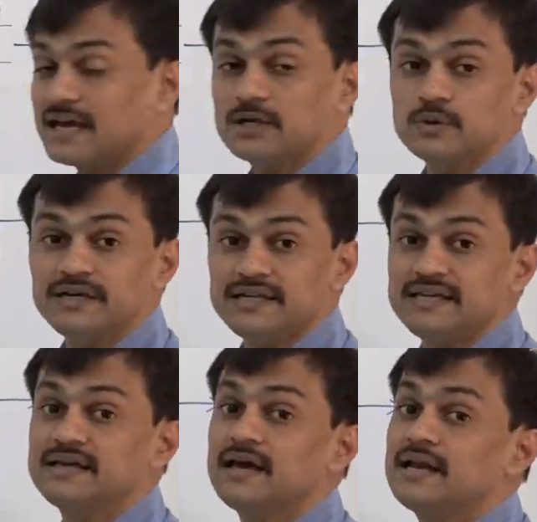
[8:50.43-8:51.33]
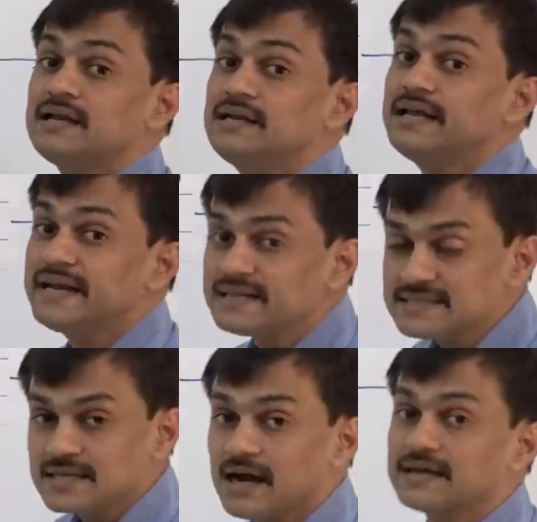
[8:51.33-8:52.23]
calculating late
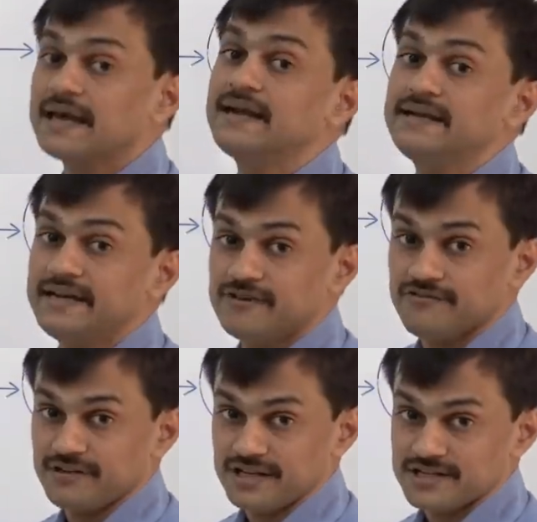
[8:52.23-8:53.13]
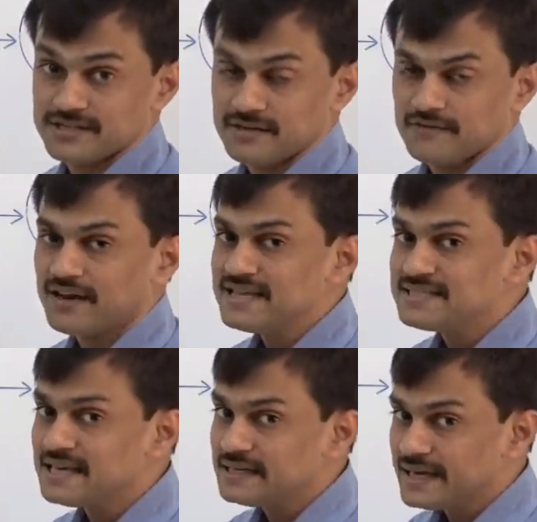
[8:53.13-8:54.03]
start and late finish. When I
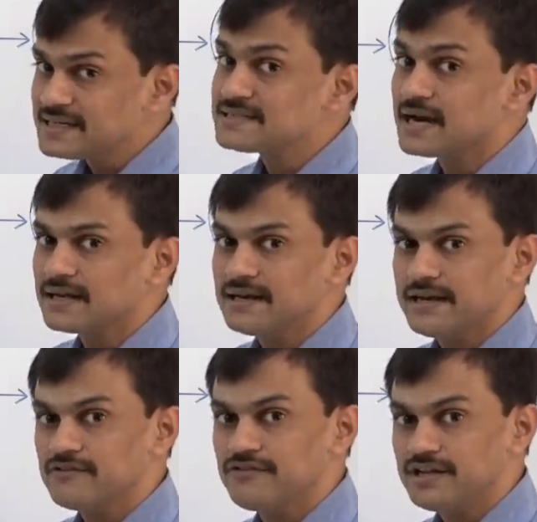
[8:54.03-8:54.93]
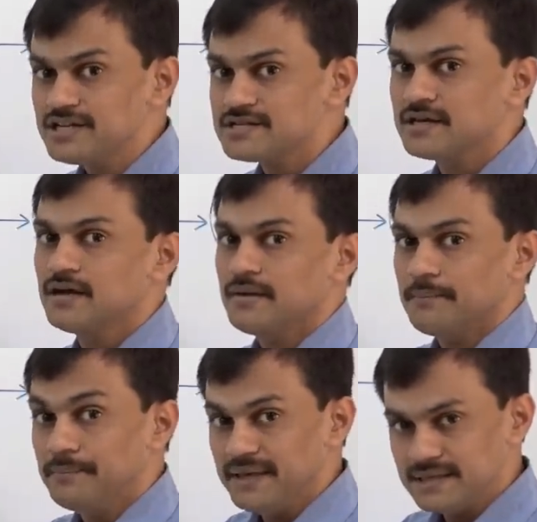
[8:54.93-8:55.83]
say late start and late finish
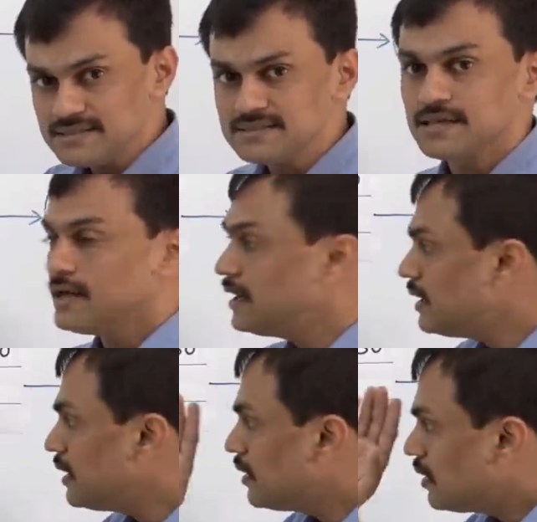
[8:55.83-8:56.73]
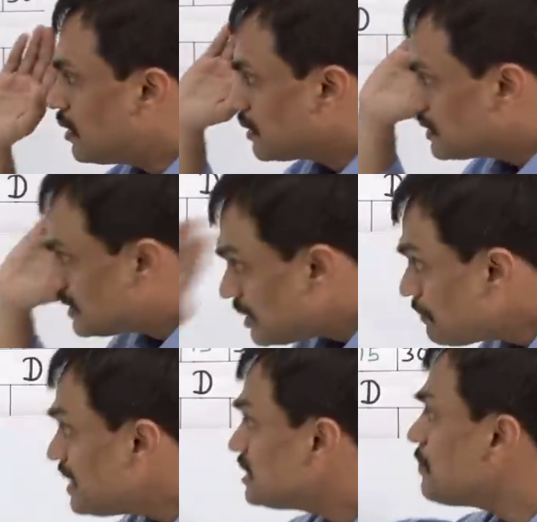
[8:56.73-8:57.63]
means
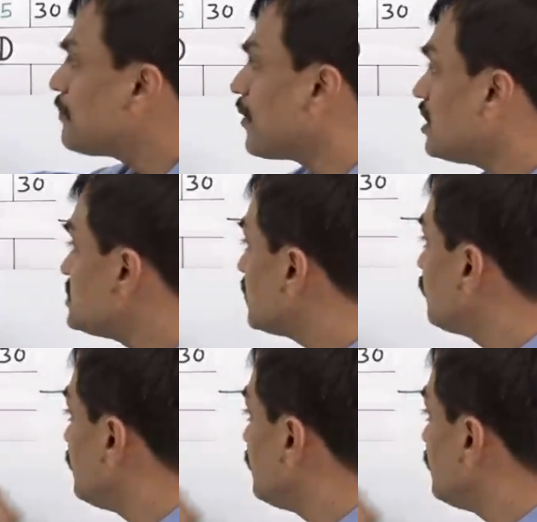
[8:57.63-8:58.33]
keeping the project